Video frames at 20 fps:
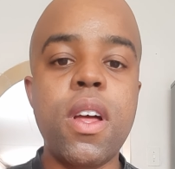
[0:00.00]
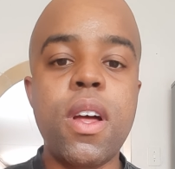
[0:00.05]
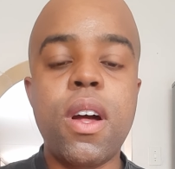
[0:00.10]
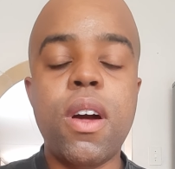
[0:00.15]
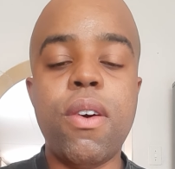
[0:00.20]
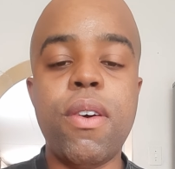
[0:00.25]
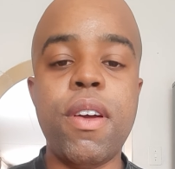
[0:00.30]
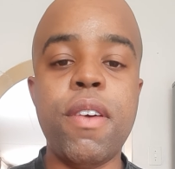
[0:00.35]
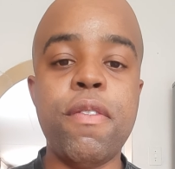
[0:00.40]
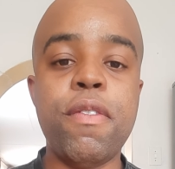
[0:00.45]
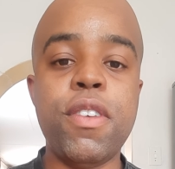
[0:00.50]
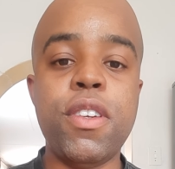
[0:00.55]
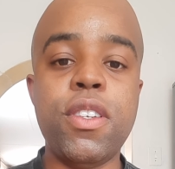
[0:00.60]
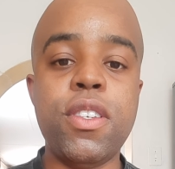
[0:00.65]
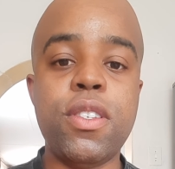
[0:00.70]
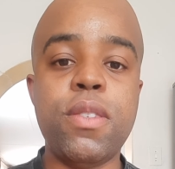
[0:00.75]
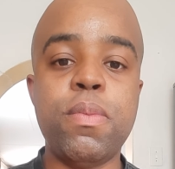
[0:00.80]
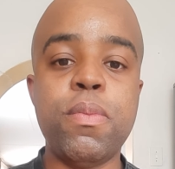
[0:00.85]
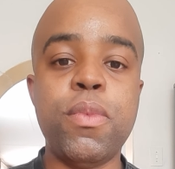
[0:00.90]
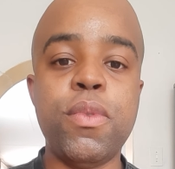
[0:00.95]
However,
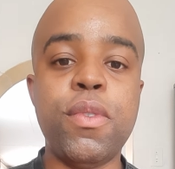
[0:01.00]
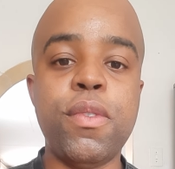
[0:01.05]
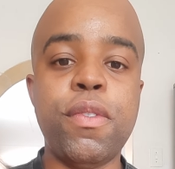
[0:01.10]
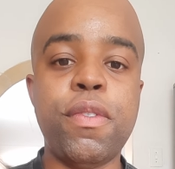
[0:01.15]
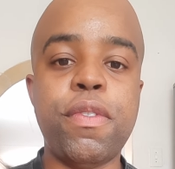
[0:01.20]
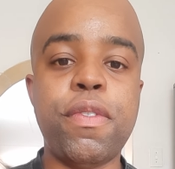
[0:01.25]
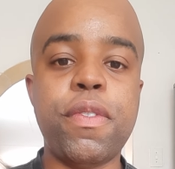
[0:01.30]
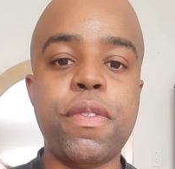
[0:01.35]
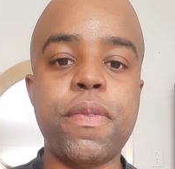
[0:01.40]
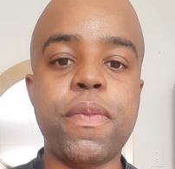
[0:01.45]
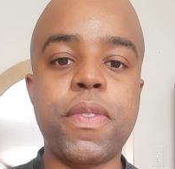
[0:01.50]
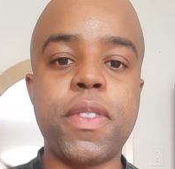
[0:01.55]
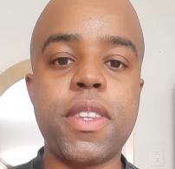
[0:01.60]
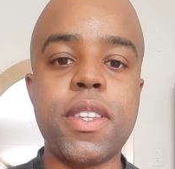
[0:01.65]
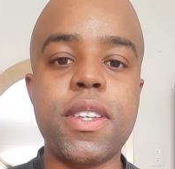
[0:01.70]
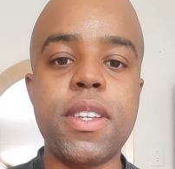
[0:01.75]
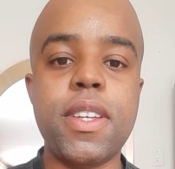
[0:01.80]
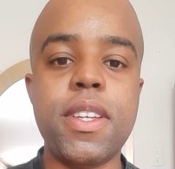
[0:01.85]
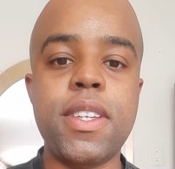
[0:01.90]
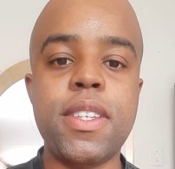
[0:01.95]
this move
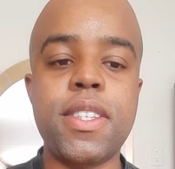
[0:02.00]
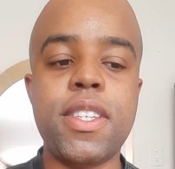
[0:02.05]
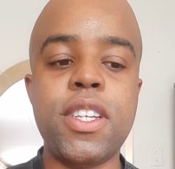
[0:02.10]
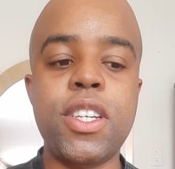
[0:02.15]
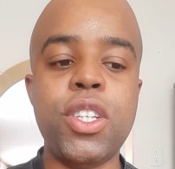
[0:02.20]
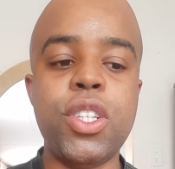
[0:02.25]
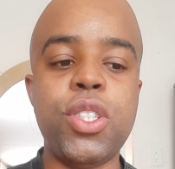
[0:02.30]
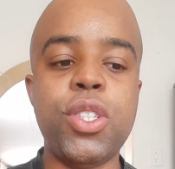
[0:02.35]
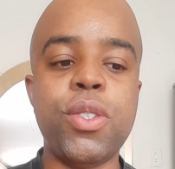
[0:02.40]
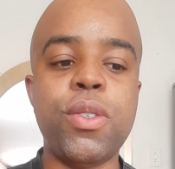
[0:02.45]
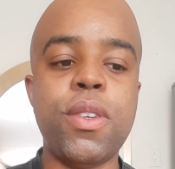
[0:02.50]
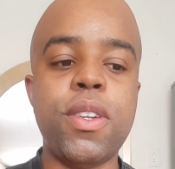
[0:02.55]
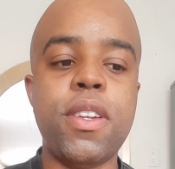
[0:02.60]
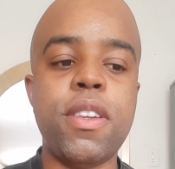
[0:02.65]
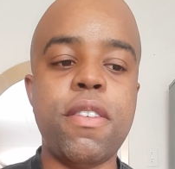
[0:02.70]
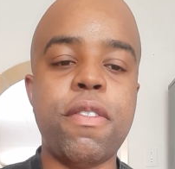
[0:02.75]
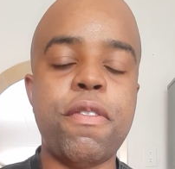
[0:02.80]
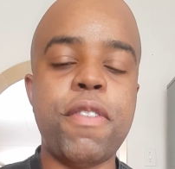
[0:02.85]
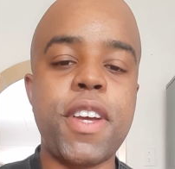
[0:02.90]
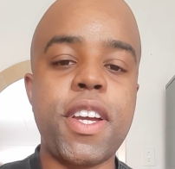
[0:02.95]
is hinging on
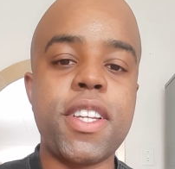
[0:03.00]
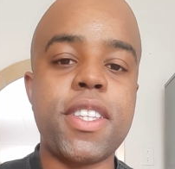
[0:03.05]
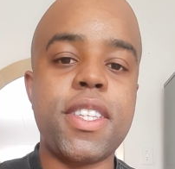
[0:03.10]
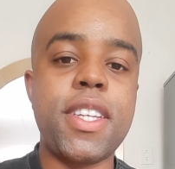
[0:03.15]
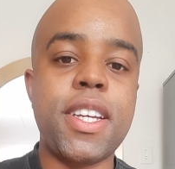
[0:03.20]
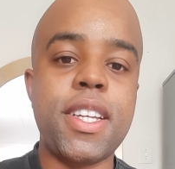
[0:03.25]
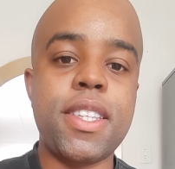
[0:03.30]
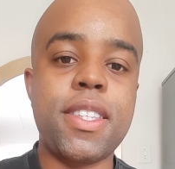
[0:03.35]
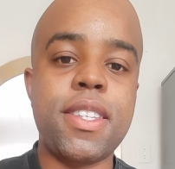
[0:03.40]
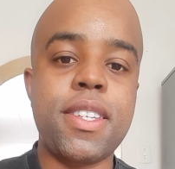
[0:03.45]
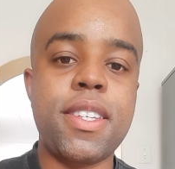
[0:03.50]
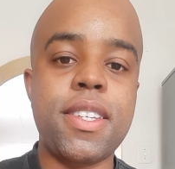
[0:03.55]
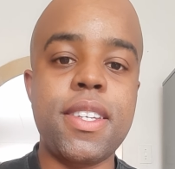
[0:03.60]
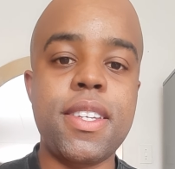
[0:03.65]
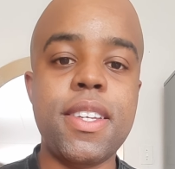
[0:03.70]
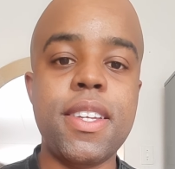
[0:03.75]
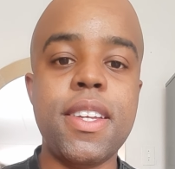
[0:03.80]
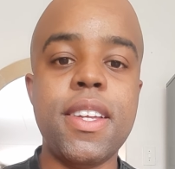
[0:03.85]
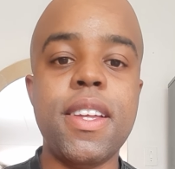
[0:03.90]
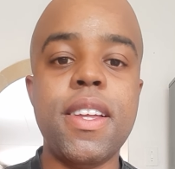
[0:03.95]
the fact that
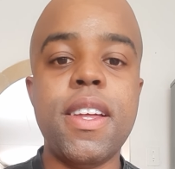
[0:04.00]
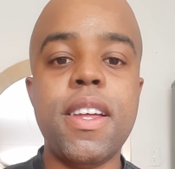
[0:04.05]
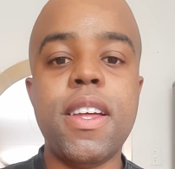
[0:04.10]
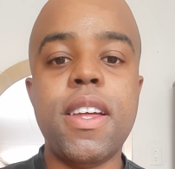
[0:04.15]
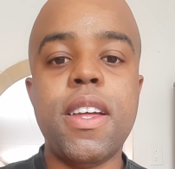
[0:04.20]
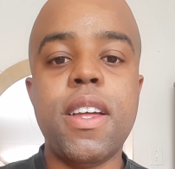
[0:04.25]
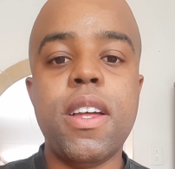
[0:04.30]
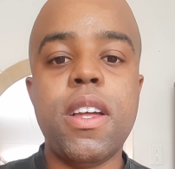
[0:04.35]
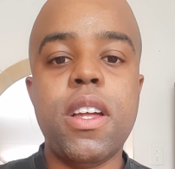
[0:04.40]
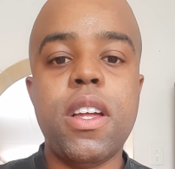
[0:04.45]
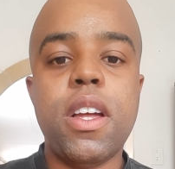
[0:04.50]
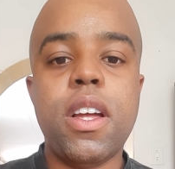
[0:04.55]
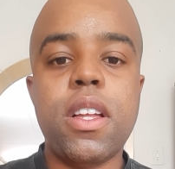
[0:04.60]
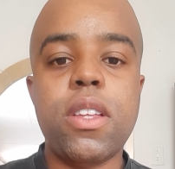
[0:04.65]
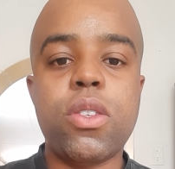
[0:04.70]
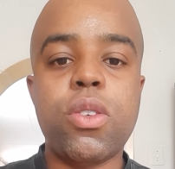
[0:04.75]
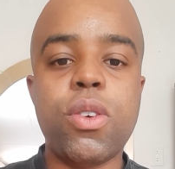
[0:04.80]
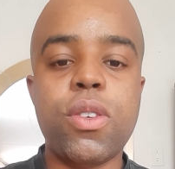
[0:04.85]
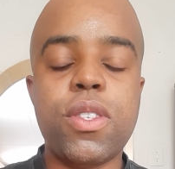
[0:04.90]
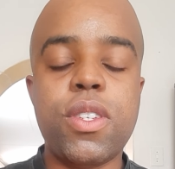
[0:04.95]

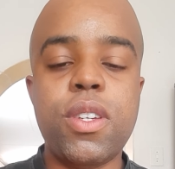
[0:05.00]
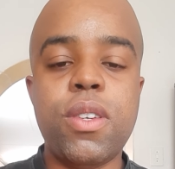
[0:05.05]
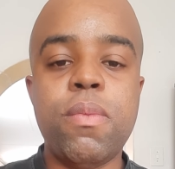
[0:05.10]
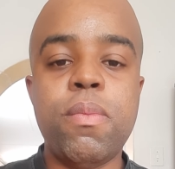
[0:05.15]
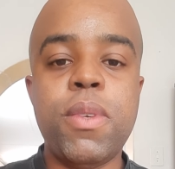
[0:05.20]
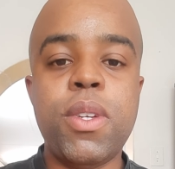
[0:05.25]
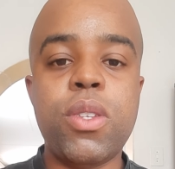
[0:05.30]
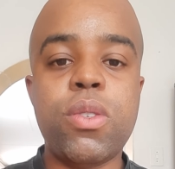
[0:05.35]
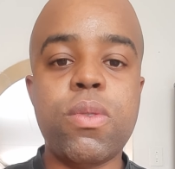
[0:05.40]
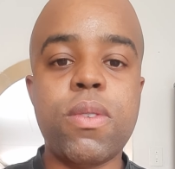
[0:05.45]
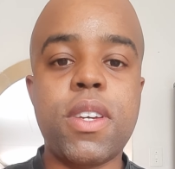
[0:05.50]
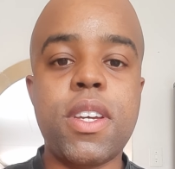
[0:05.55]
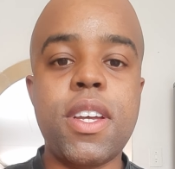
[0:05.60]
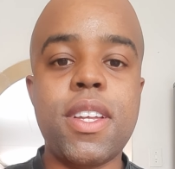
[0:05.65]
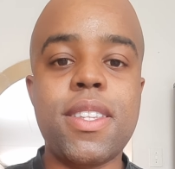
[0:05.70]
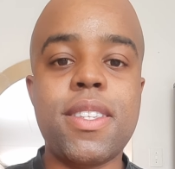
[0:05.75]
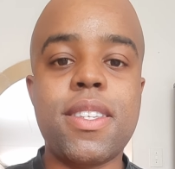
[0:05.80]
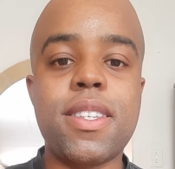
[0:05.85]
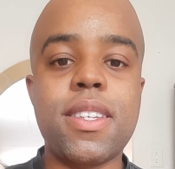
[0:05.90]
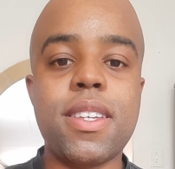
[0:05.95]
Tottenham need to
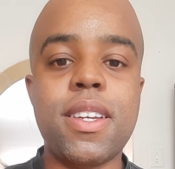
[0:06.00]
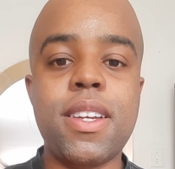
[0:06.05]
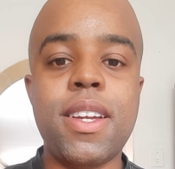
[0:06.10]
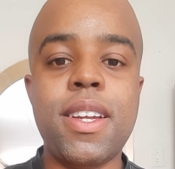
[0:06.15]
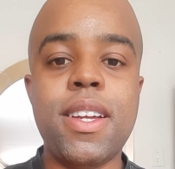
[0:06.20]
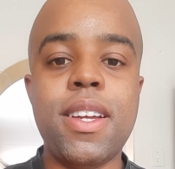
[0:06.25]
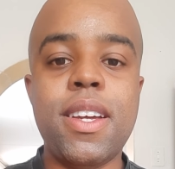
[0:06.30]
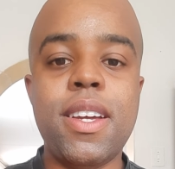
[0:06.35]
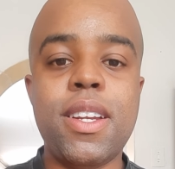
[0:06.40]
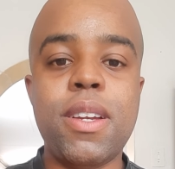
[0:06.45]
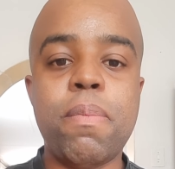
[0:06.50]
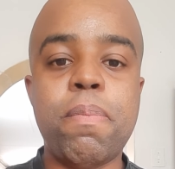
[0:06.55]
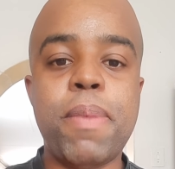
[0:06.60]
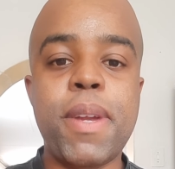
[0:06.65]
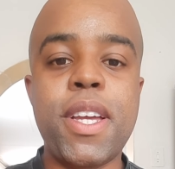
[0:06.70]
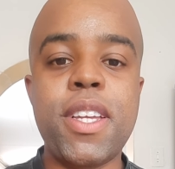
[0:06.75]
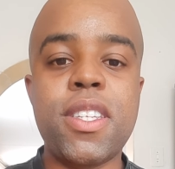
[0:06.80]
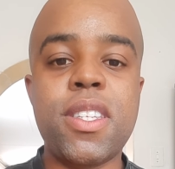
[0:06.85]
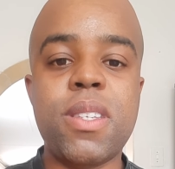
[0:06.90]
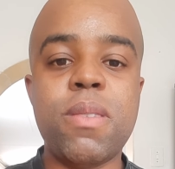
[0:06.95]
get a
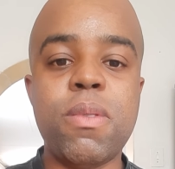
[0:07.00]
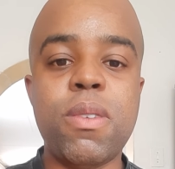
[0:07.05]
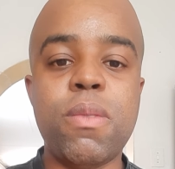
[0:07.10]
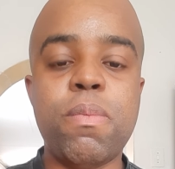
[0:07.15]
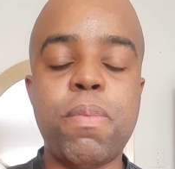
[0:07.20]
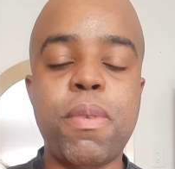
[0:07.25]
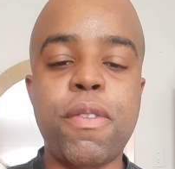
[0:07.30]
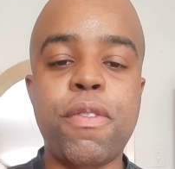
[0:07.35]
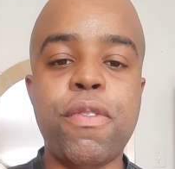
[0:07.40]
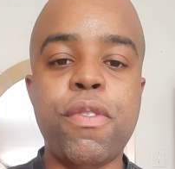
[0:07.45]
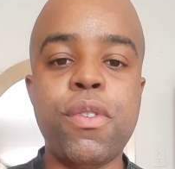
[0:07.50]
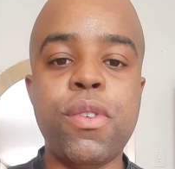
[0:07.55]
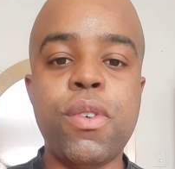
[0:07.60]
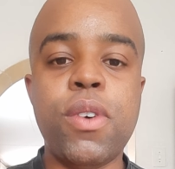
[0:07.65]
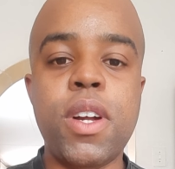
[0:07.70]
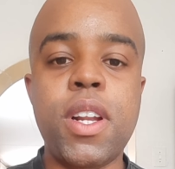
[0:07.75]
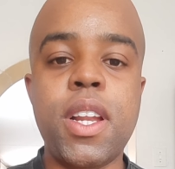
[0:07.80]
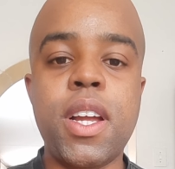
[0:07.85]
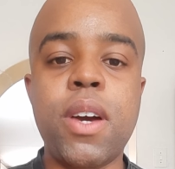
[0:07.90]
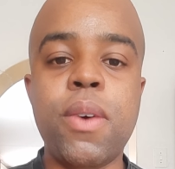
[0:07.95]
replacement
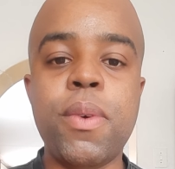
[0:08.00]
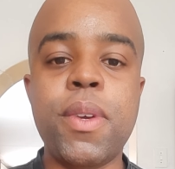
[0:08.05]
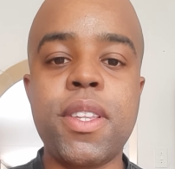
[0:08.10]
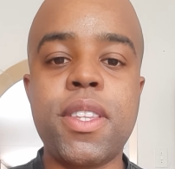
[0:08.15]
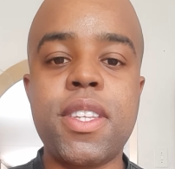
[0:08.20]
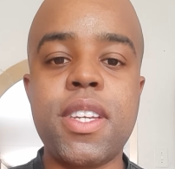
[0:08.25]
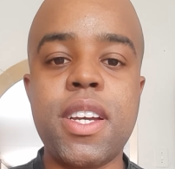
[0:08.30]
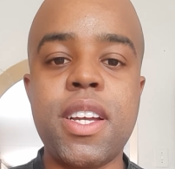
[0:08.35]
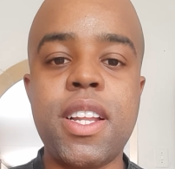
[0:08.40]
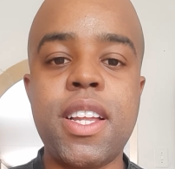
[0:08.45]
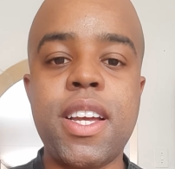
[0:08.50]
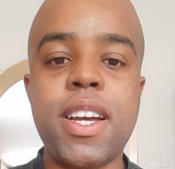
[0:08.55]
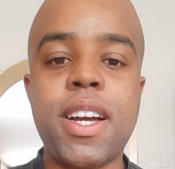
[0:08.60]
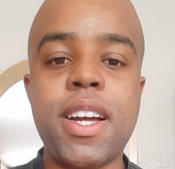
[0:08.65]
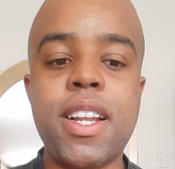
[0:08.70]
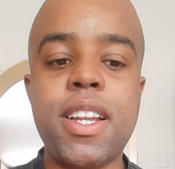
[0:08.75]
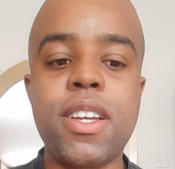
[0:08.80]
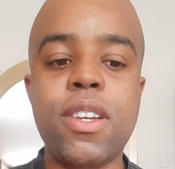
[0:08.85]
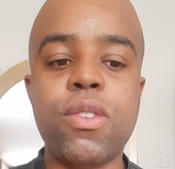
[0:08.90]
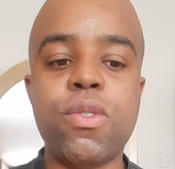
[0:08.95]
before allowing Dele
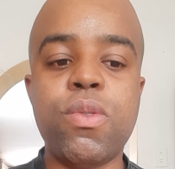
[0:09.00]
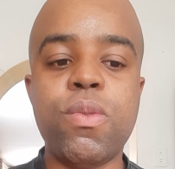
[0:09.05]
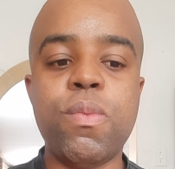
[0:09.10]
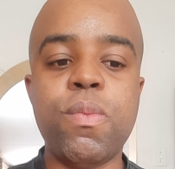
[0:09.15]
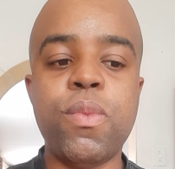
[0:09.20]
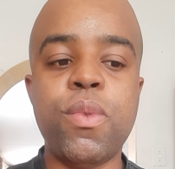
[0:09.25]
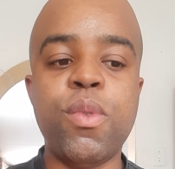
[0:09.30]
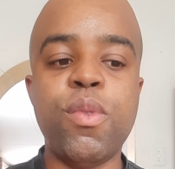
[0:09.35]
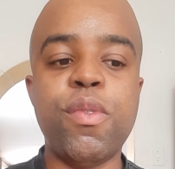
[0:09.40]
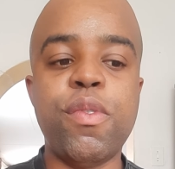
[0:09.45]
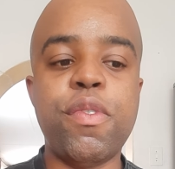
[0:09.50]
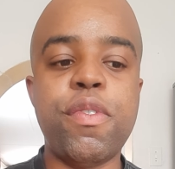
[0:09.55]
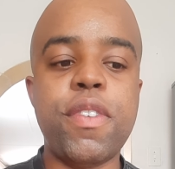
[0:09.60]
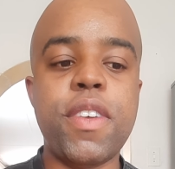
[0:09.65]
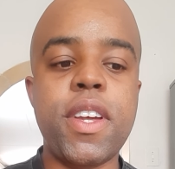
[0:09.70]
Alli to move.